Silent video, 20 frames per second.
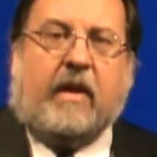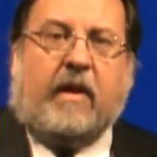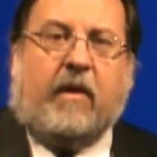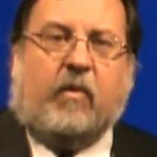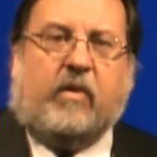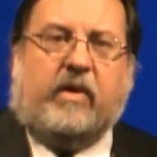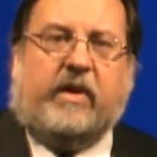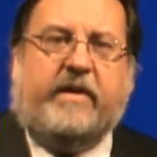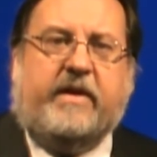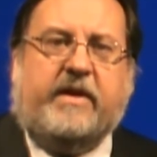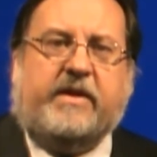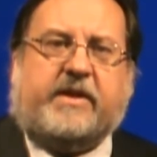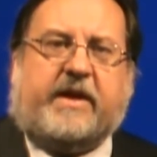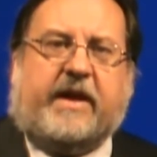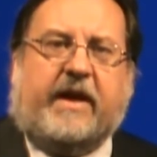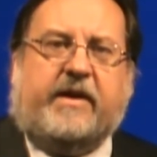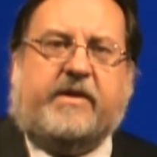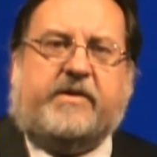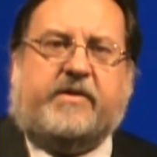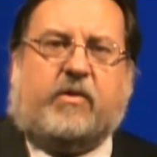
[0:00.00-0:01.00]
Well, in this
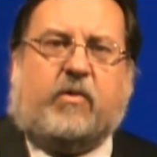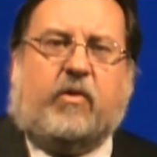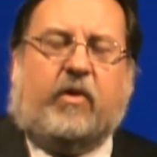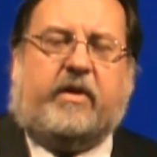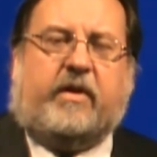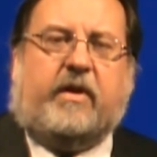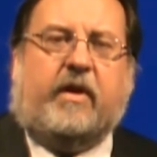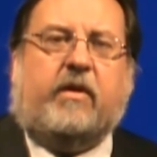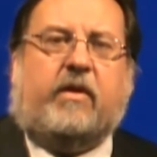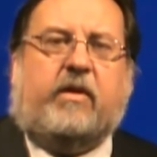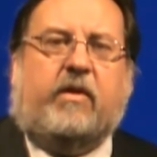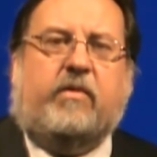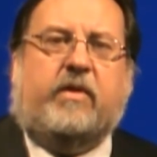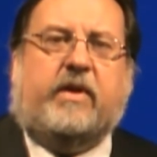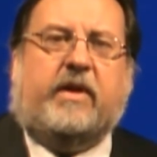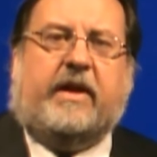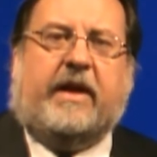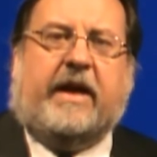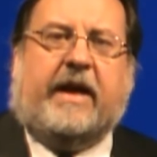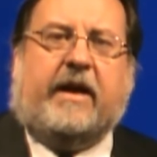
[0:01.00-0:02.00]
case, the court
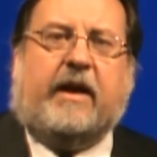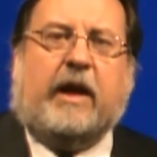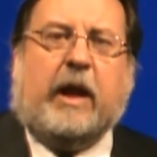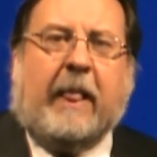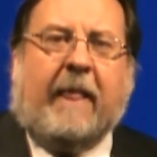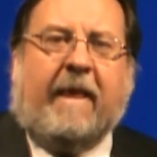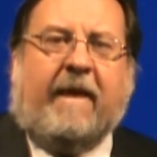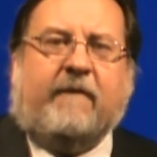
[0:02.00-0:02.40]
concluded that